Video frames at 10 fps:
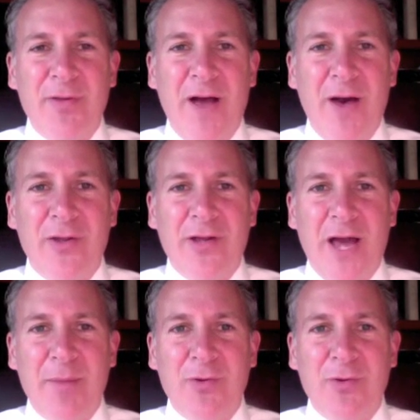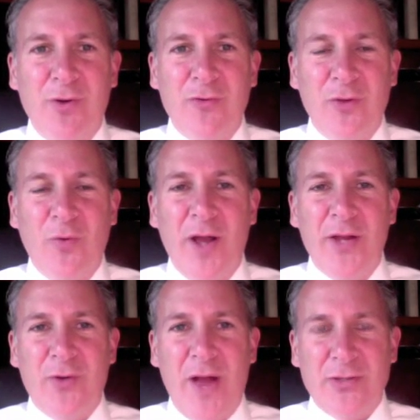of How an Economy Grows and Why
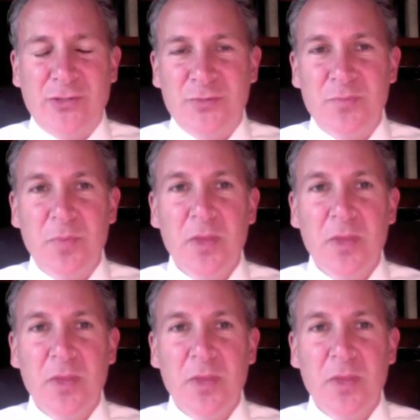It Crashes.